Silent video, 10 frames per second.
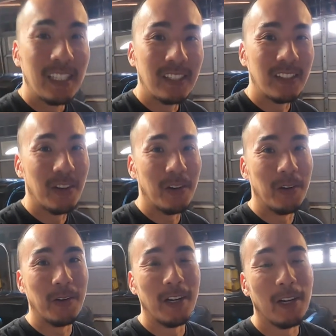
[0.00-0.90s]

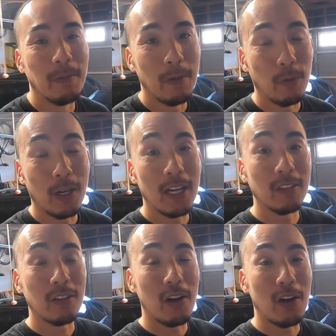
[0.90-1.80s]
So if you
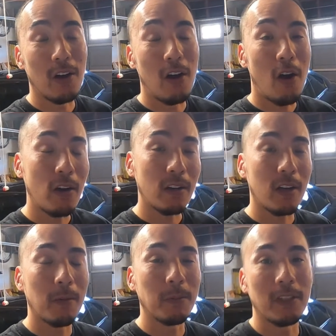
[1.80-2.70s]
guys aren't
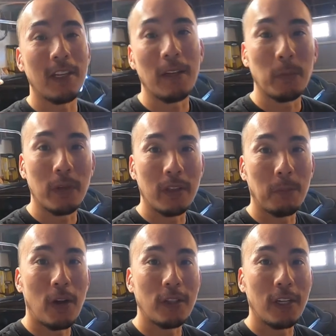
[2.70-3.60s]
up to date with the
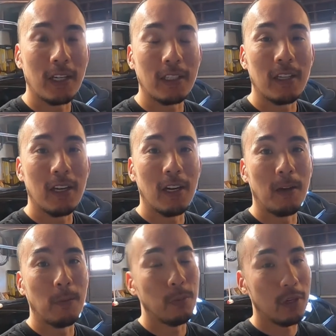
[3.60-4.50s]
project,
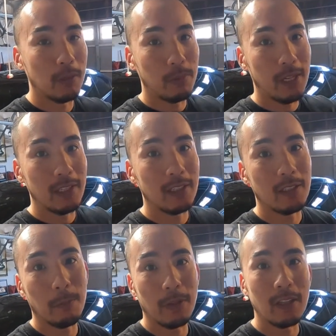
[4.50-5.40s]
I'll put a playlist
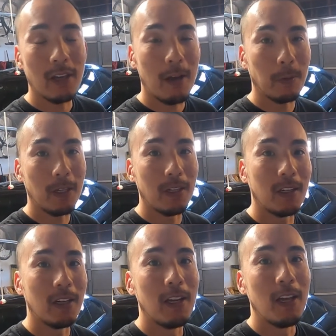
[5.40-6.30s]
up at the top
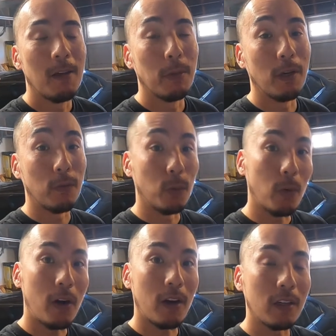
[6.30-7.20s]
here. But if you
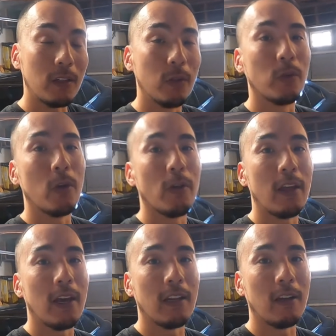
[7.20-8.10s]
are, you'll know
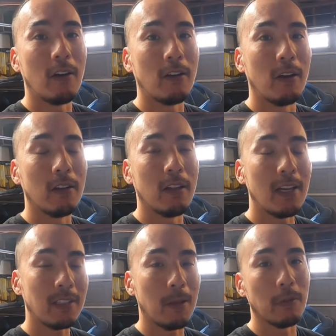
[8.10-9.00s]
that on our
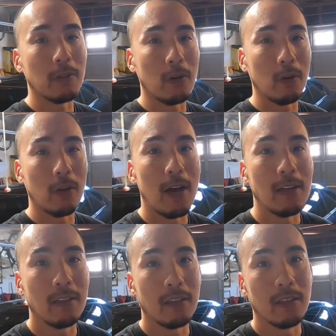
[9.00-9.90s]
last episode, I
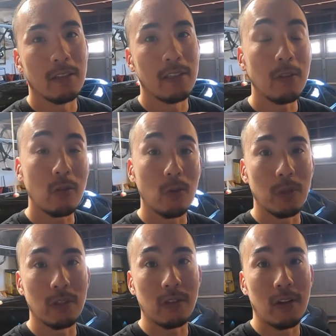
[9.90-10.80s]
did a Z-tube
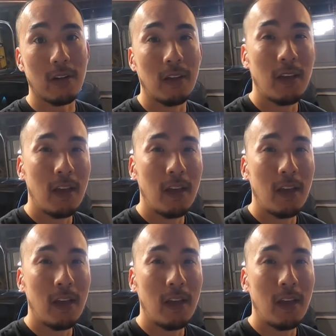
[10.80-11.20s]
install.